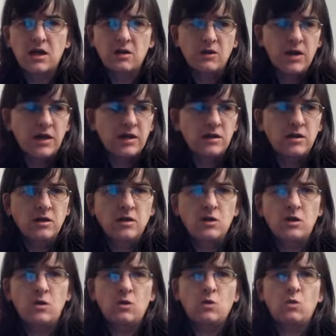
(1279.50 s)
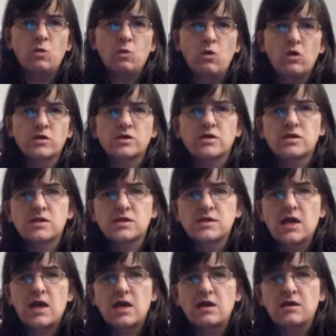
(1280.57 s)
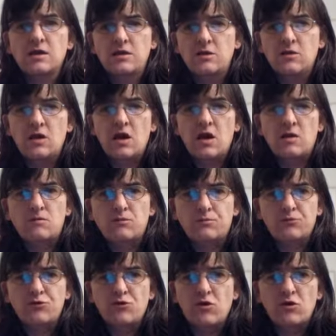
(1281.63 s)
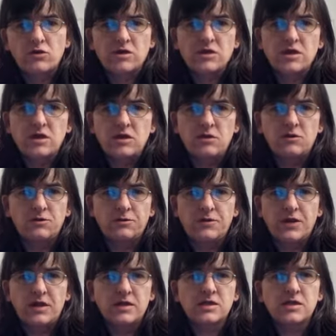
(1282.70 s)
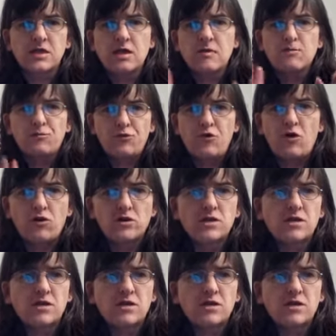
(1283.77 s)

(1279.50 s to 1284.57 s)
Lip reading: Proxy means replacing something for something else.